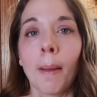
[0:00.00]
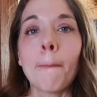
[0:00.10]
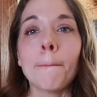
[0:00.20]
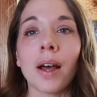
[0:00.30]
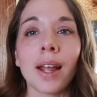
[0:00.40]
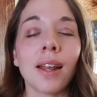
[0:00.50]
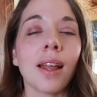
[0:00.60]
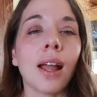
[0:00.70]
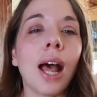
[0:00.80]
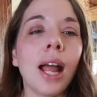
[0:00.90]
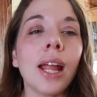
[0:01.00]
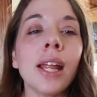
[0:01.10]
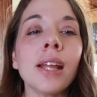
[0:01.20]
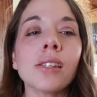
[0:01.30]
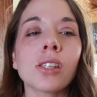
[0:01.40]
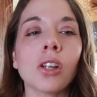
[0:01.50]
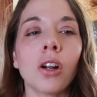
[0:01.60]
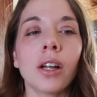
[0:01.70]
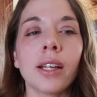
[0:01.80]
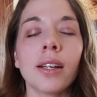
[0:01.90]
But I
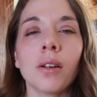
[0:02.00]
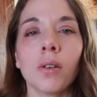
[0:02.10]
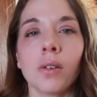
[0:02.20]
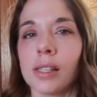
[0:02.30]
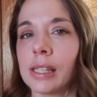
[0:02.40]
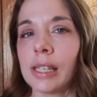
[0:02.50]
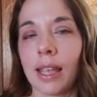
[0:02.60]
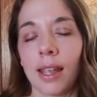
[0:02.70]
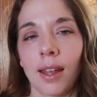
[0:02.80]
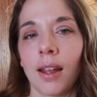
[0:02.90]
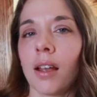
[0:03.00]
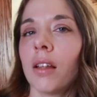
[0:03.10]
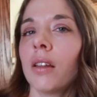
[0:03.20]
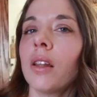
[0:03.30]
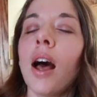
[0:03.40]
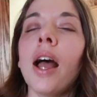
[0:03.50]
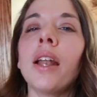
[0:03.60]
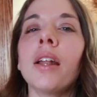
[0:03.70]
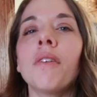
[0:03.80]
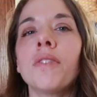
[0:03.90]
started seeing a
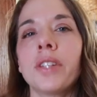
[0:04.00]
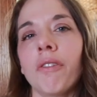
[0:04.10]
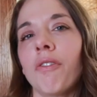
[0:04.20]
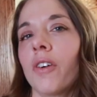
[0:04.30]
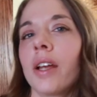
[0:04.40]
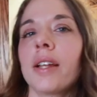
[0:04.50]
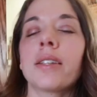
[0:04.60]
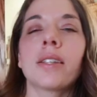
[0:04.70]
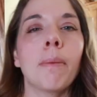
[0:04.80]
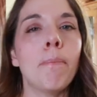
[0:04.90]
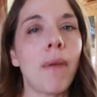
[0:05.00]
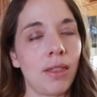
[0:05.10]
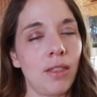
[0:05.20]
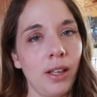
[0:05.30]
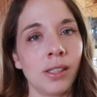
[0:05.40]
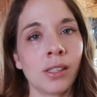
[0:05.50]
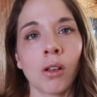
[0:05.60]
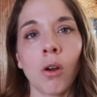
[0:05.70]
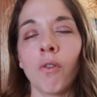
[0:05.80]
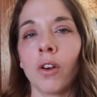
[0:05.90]
lot of different methods
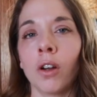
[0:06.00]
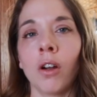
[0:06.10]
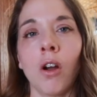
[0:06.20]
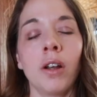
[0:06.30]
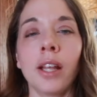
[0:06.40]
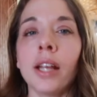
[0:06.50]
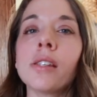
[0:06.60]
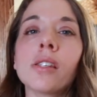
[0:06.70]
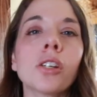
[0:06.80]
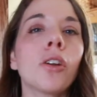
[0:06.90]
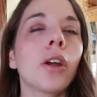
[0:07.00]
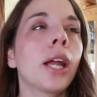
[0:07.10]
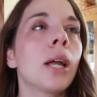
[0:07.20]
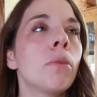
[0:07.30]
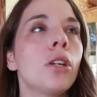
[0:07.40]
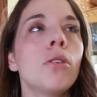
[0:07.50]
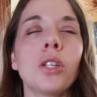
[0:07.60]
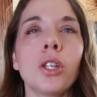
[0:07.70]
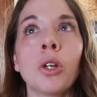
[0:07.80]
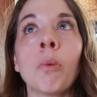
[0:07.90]
over on Instagram,
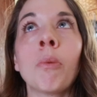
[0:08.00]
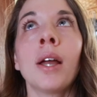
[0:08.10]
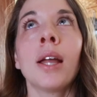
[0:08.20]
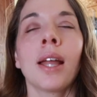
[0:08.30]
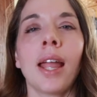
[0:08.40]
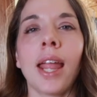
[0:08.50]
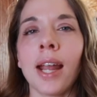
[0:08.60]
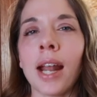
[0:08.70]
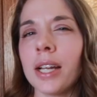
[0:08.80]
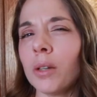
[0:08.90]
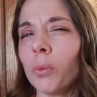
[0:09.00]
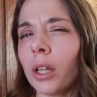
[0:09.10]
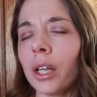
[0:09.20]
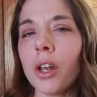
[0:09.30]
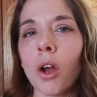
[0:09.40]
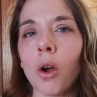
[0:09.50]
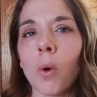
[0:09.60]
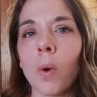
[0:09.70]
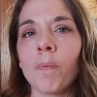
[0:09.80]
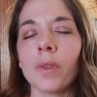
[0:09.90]
YouTube, and I didn't really
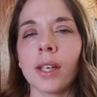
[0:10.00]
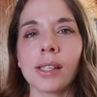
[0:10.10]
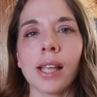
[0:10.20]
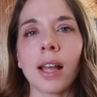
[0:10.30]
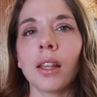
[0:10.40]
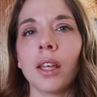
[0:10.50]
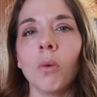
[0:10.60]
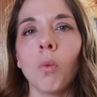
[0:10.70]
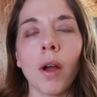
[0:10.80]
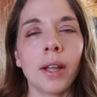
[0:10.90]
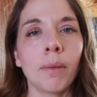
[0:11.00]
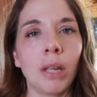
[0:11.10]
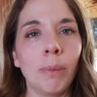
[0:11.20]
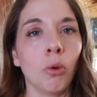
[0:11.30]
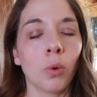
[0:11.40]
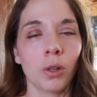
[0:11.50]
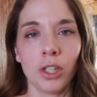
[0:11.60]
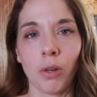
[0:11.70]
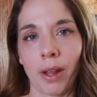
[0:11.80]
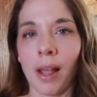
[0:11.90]
know exactly what people were
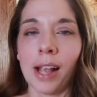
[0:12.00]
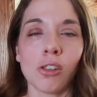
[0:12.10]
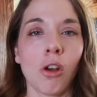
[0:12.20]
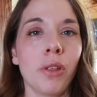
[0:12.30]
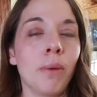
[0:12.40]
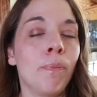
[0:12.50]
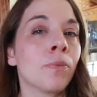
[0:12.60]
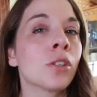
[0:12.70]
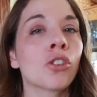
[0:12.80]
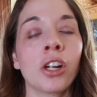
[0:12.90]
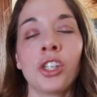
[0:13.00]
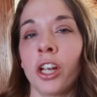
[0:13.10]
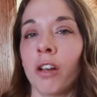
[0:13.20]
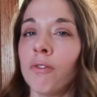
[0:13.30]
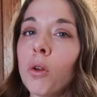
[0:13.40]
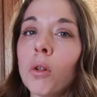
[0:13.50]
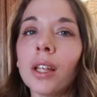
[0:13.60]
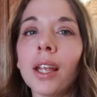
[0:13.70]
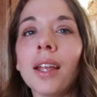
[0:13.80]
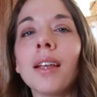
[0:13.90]
doing. I saw them stretching and
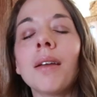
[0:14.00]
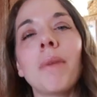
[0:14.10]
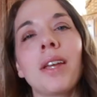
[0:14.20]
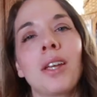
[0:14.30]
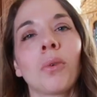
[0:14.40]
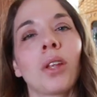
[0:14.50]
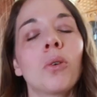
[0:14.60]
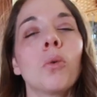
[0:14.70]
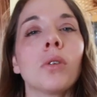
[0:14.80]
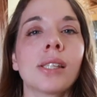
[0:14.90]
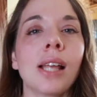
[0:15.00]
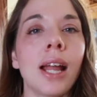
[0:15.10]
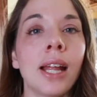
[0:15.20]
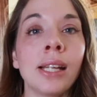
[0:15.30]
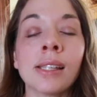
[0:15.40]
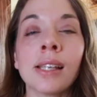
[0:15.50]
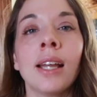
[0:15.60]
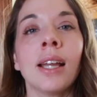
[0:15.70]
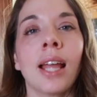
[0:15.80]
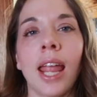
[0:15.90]
folding, making really cool designs.
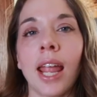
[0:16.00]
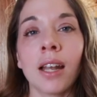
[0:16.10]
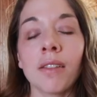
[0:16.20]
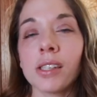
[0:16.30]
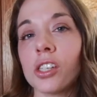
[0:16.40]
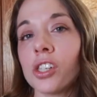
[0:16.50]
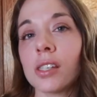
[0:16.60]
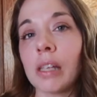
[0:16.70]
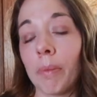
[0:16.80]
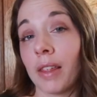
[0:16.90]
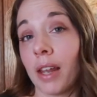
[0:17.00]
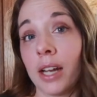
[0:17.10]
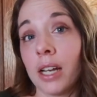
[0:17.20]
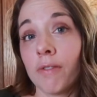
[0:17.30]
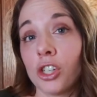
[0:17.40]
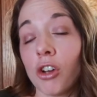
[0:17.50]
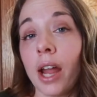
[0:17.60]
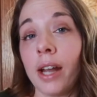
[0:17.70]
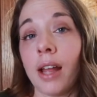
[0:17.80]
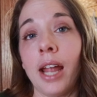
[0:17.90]
And this is just something that I'd never
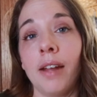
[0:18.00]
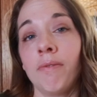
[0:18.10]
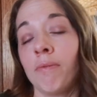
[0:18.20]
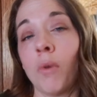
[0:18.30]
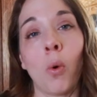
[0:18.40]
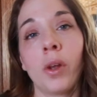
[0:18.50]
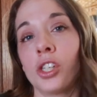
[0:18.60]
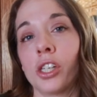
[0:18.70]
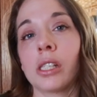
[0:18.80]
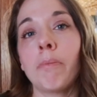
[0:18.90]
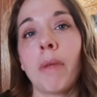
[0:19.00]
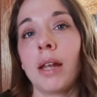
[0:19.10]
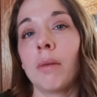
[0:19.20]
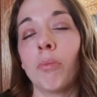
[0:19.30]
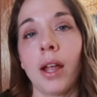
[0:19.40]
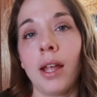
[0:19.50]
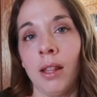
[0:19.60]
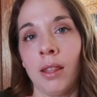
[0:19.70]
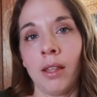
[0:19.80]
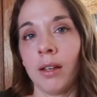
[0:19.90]
tried. I've always just made
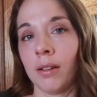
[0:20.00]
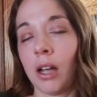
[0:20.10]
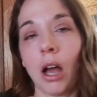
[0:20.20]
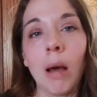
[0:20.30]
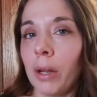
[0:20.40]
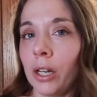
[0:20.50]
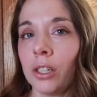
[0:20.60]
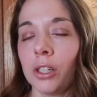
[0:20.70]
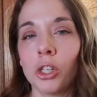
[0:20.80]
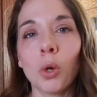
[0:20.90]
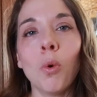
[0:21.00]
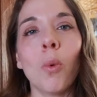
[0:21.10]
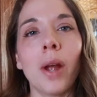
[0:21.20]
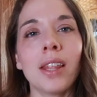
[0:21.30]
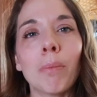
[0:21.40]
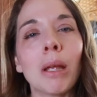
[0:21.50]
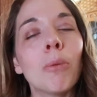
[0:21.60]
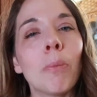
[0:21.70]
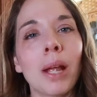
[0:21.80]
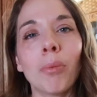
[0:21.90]
bread the common, usual way that
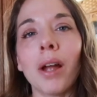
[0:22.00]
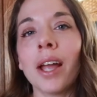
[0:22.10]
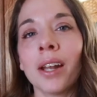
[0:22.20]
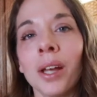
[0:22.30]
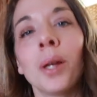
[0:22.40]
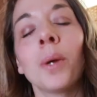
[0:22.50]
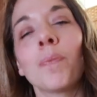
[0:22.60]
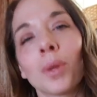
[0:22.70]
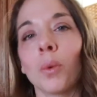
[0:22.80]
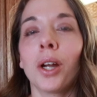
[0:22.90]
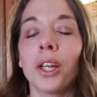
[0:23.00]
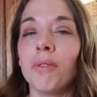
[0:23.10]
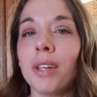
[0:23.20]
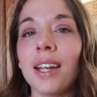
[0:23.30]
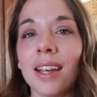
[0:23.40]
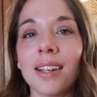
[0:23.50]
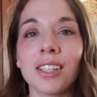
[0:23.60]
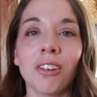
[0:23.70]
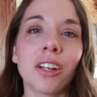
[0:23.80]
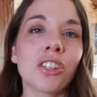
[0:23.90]
people make bread, where you knead it
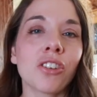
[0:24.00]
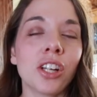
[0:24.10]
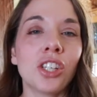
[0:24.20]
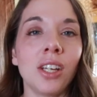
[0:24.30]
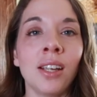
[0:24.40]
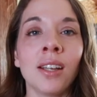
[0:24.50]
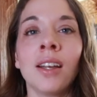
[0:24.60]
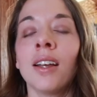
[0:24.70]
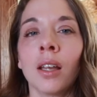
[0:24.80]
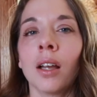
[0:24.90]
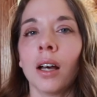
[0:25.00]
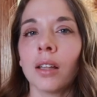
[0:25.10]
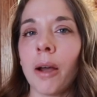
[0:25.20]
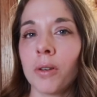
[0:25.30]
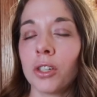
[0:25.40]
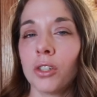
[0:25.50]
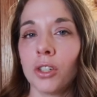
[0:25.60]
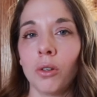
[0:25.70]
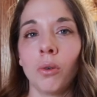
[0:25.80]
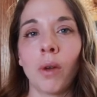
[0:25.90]
till it gets stretchy, allow it to
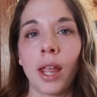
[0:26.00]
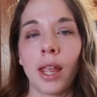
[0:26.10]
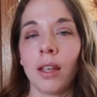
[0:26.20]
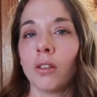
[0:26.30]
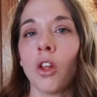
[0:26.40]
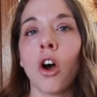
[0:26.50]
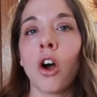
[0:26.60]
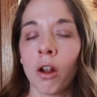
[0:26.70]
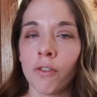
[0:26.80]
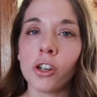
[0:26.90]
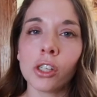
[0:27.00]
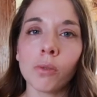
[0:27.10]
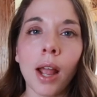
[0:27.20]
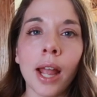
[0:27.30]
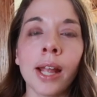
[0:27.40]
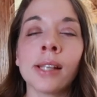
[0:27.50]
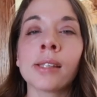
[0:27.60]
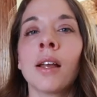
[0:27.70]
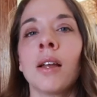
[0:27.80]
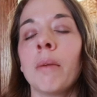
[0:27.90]
do a long first rise,
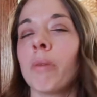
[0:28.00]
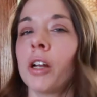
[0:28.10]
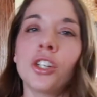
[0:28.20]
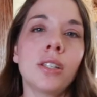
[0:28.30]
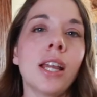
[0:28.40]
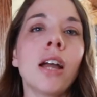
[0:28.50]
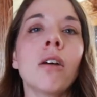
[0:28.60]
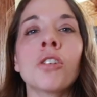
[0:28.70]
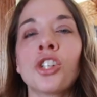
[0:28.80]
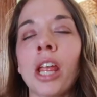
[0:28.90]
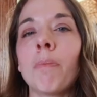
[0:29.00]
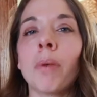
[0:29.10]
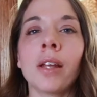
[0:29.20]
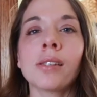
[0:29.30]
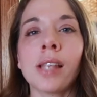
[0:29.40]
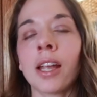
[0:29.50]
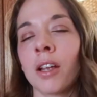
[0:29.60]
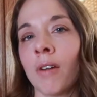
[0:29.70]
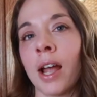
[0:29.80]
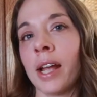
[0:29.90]
punch it down, shape it,
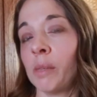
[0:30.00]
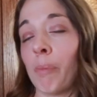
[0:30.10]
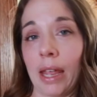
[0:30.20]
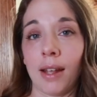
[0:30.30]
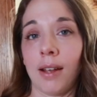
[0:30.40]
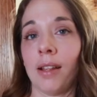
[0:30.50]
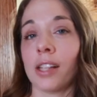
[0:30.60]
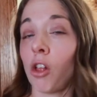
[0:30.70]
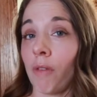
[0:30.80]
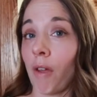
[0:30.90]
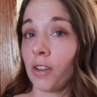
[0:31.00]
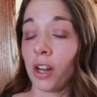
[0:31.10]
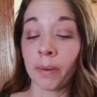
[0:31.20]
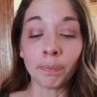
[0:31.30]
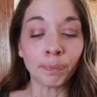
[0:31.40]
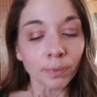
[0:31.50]
second rise, bake. That's all I've ever done.